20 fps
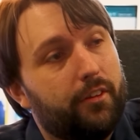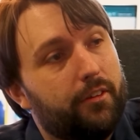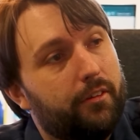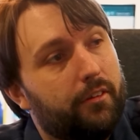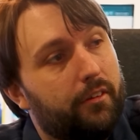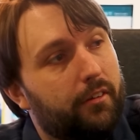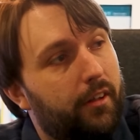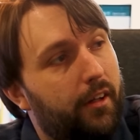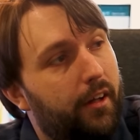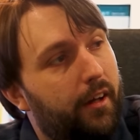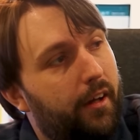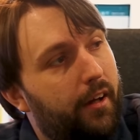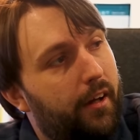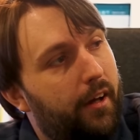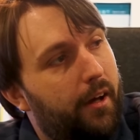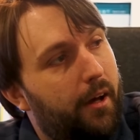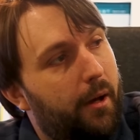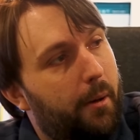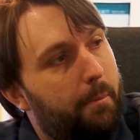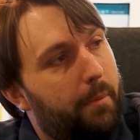at all,
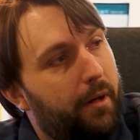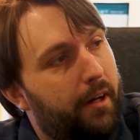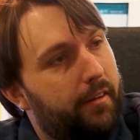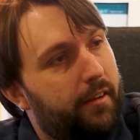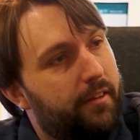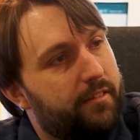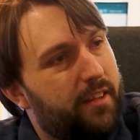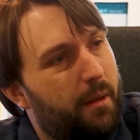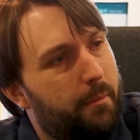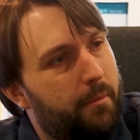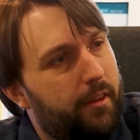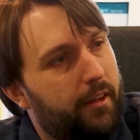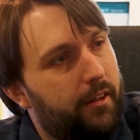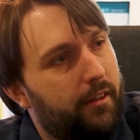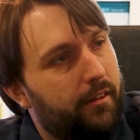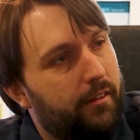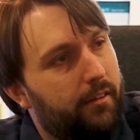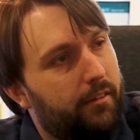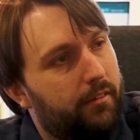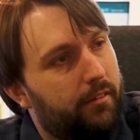but there's
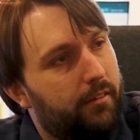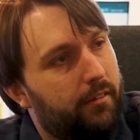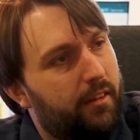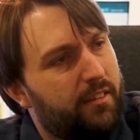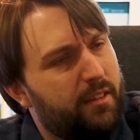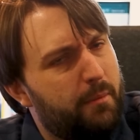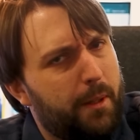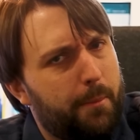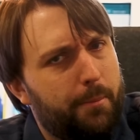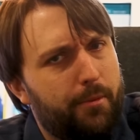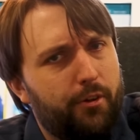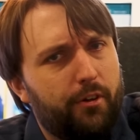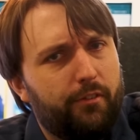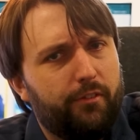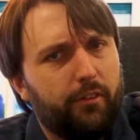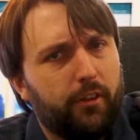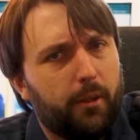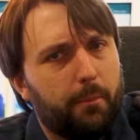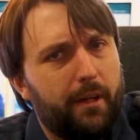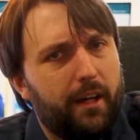something there's something
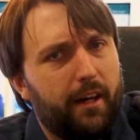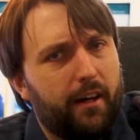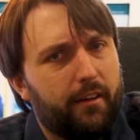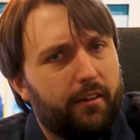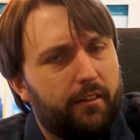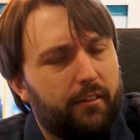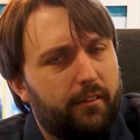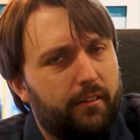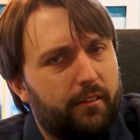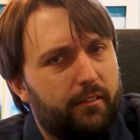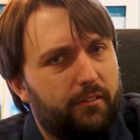beautiful about it.